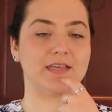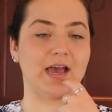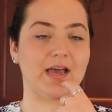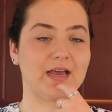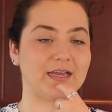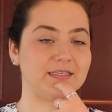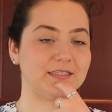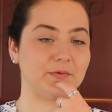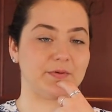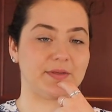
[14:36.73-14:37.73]
Yeah, I guess
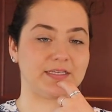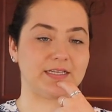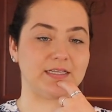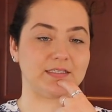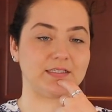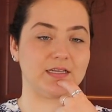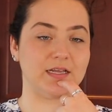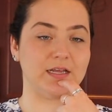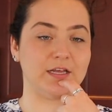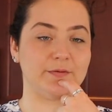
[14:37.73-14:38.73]
that would make sense.
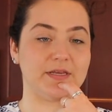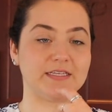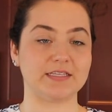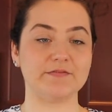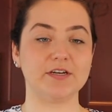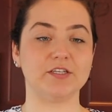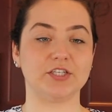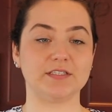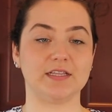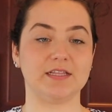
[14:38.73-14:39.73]
Because even
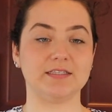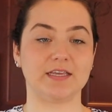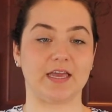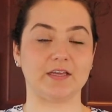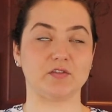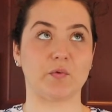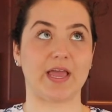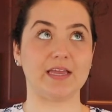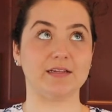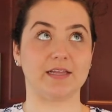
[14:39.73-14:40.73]
just in this cake, so
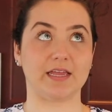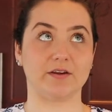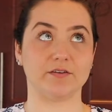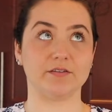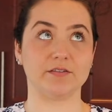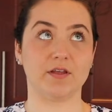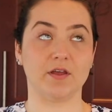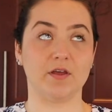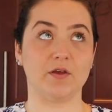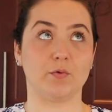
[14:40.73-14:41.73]
8 layers,
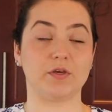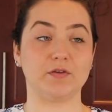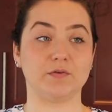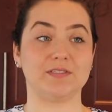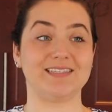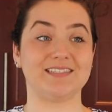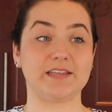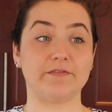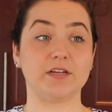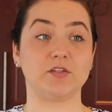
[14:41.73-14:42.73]
we use
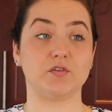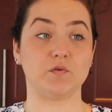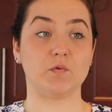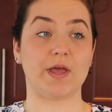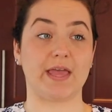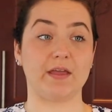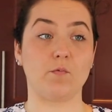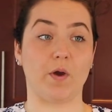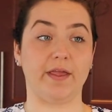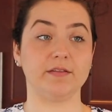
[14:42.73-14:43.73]
72 egg
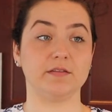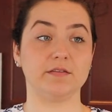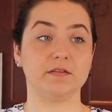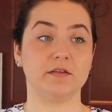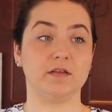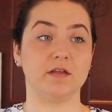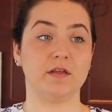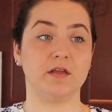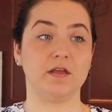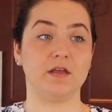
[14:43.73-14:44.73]
whites.
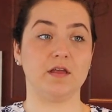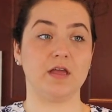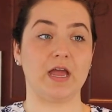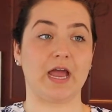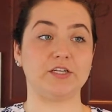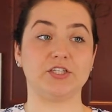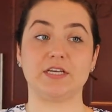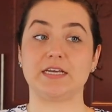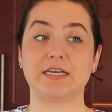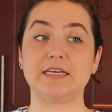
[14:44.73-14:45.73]
And
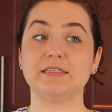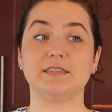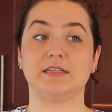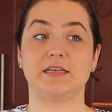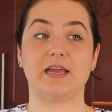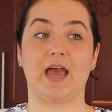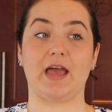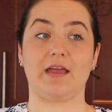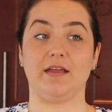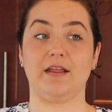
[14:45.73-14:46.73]
she easily
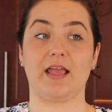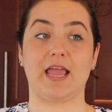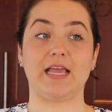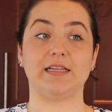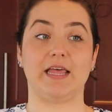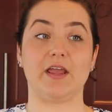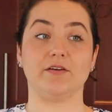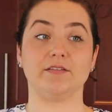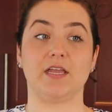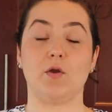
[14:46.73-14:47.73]
had 8
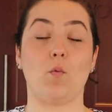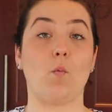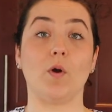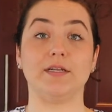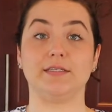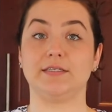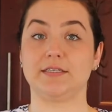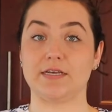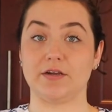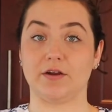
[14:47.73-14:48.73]
layers in one
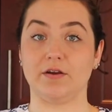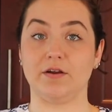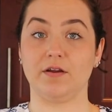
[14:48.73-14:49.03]
tier.